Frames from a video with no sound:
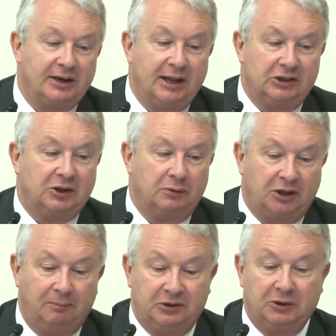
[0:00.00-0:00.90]
index
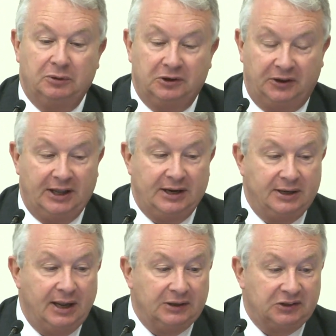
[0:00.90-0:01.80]
goes up, so does the
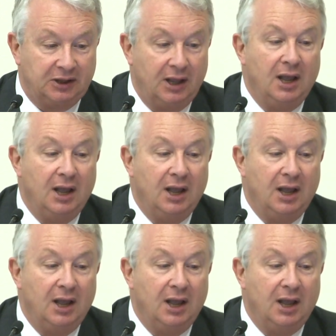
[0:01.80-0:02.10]
index.